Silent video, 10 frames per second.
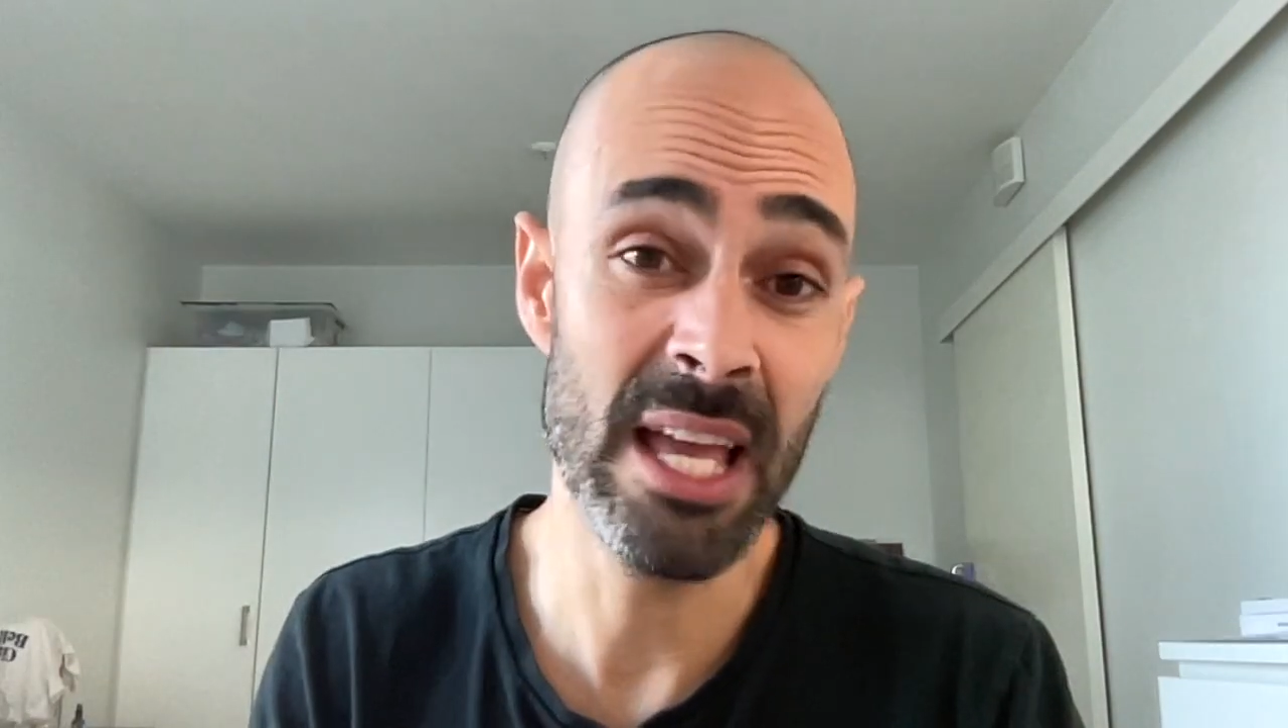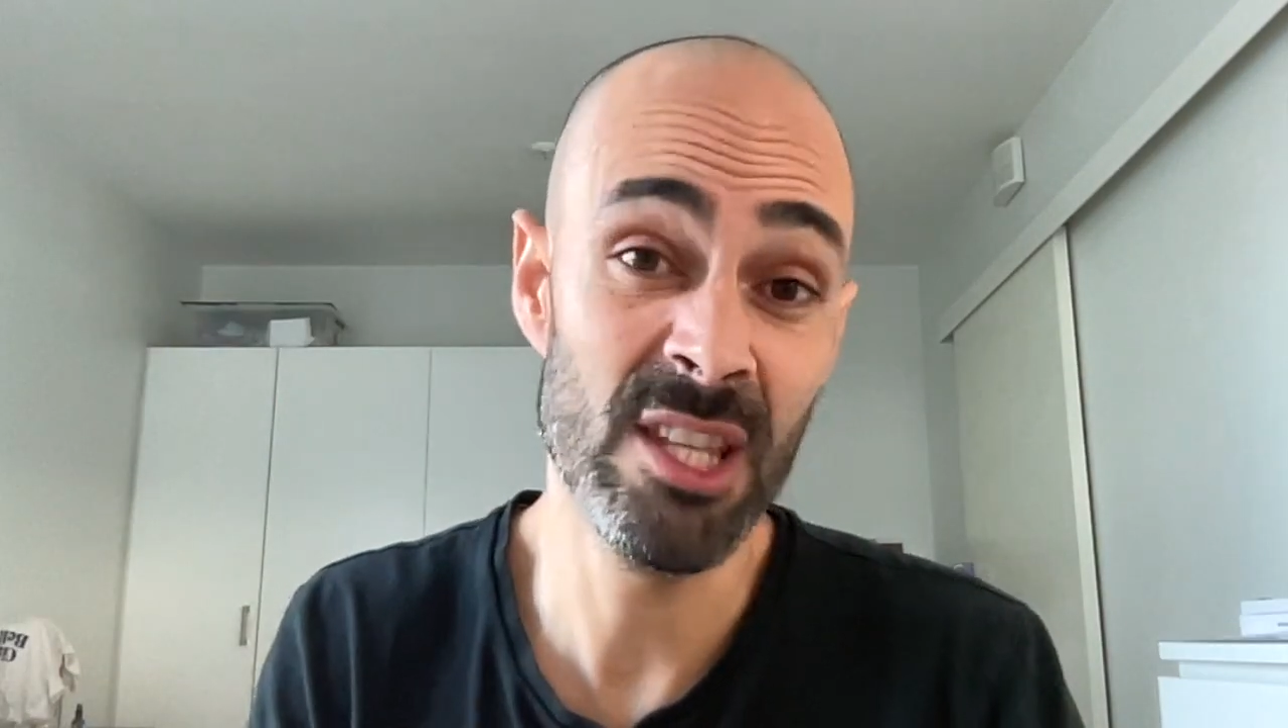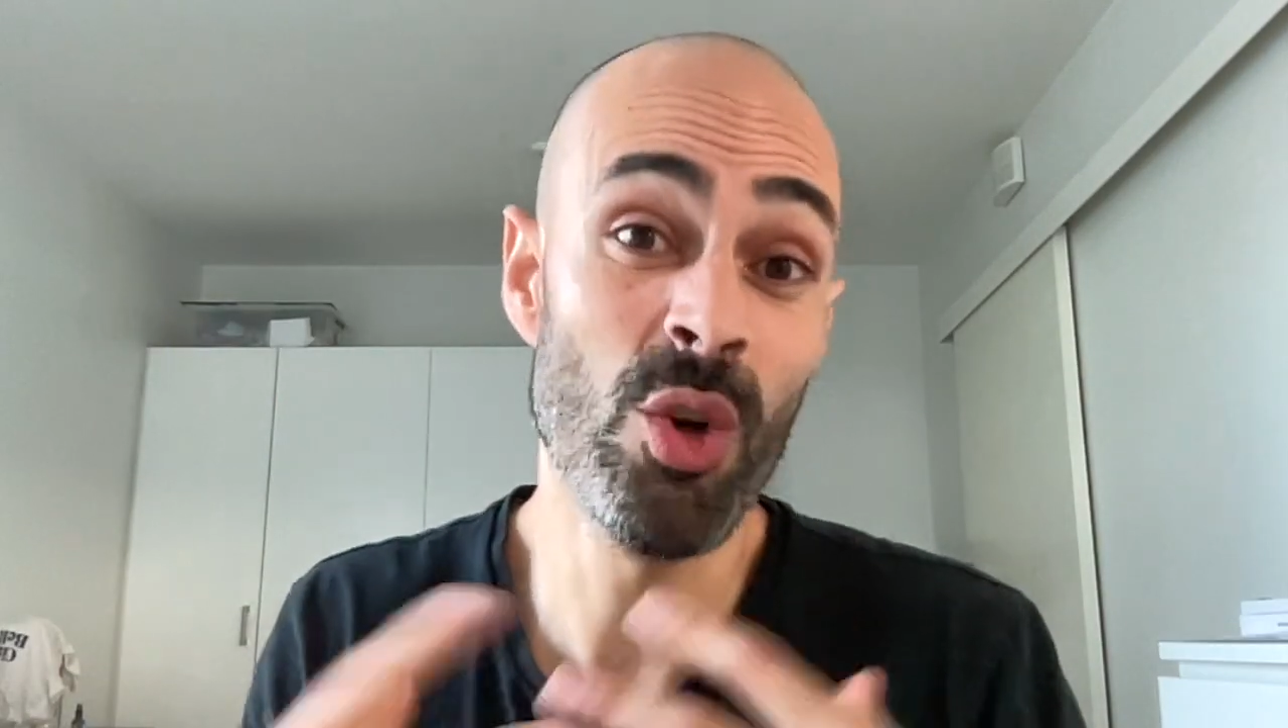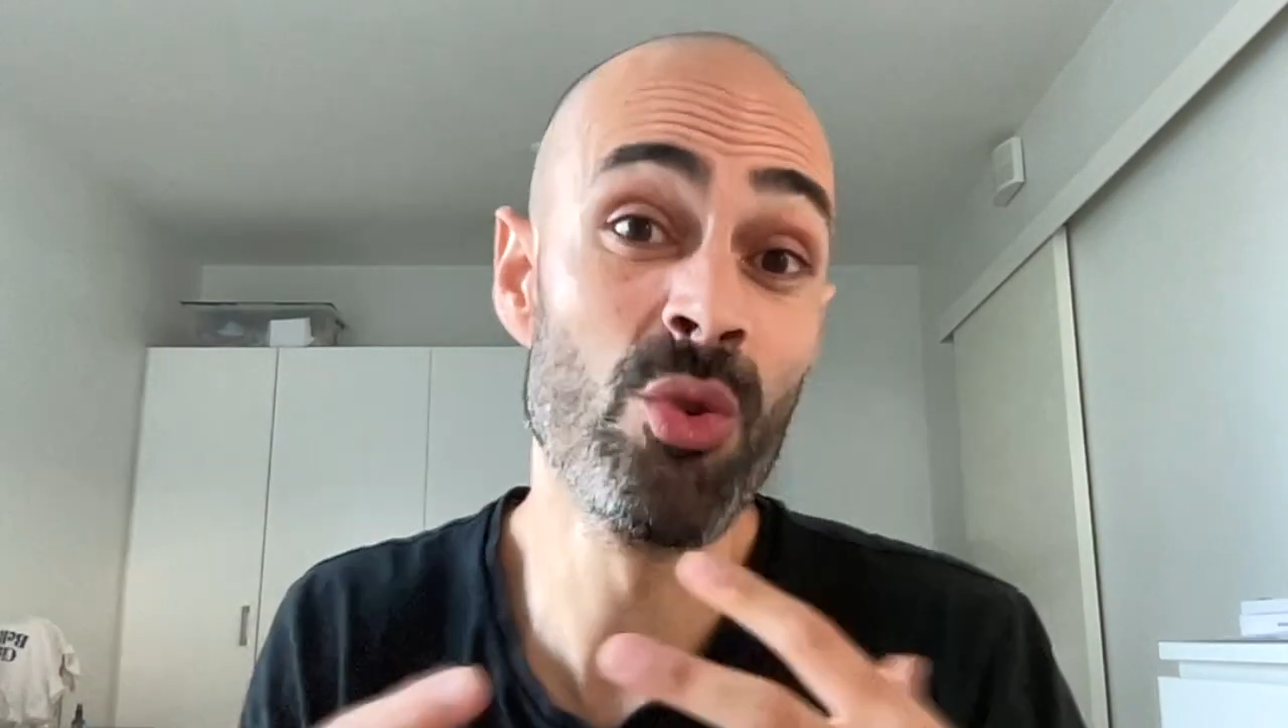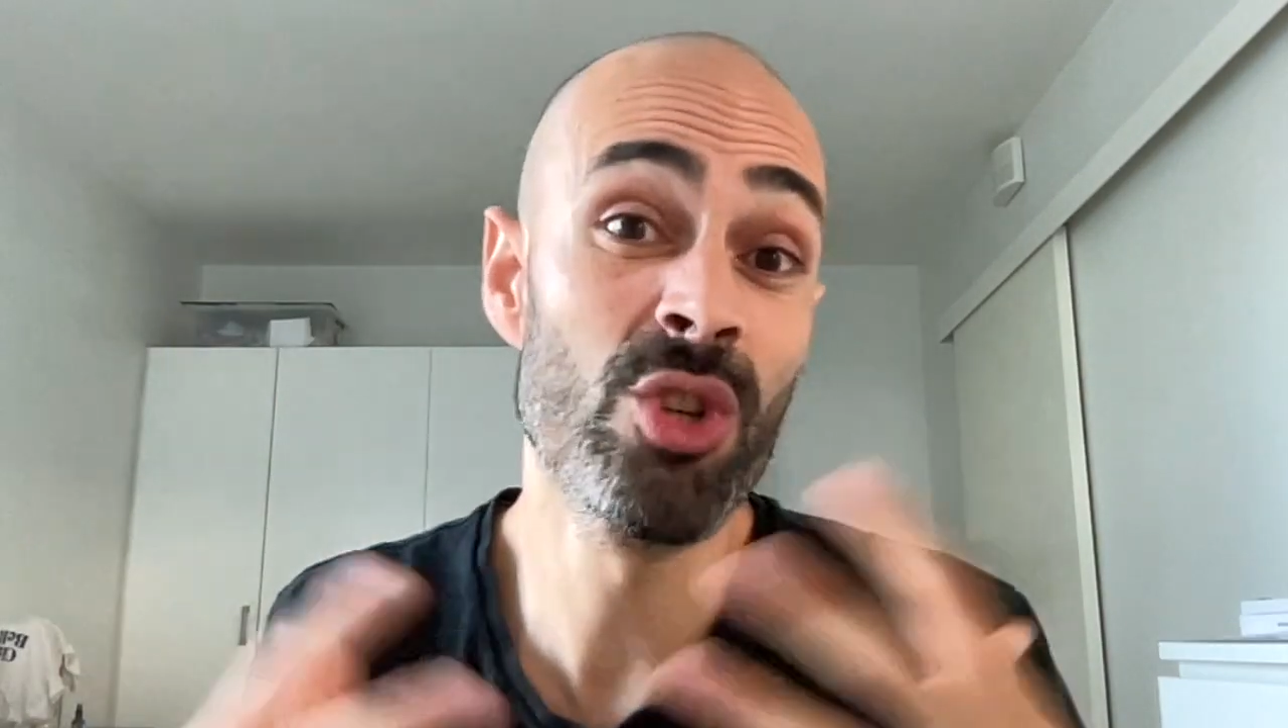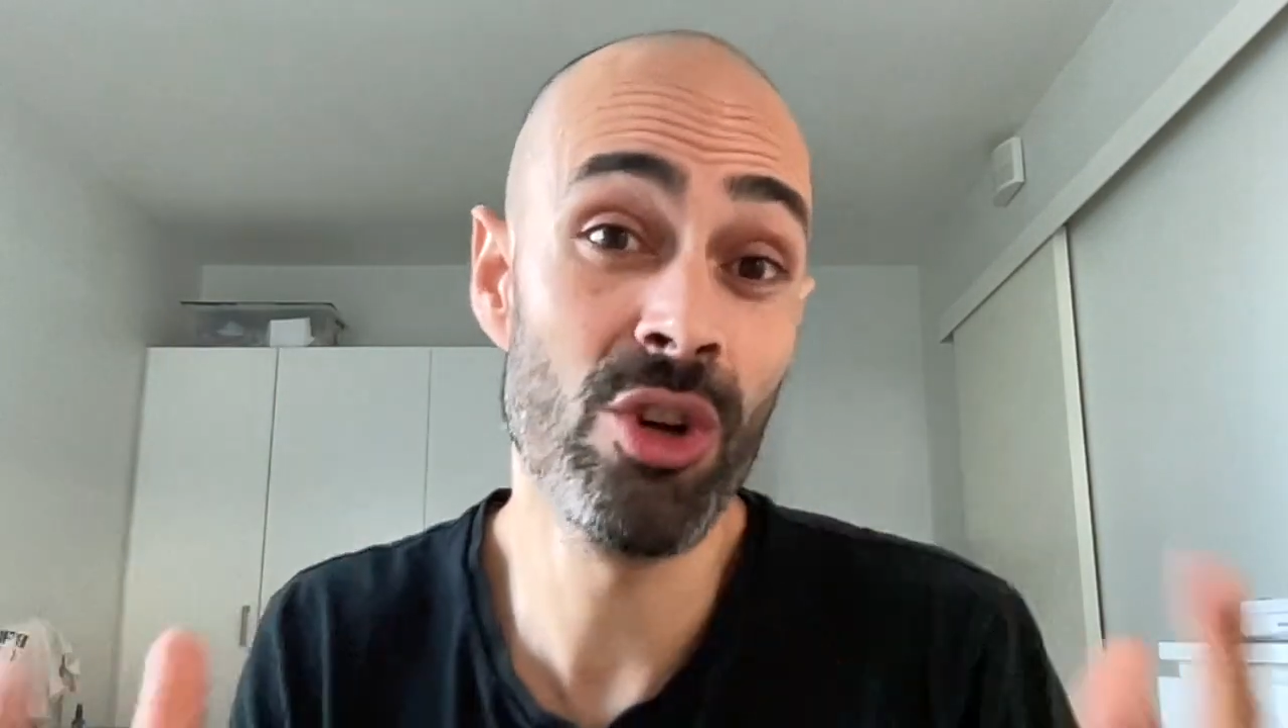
and social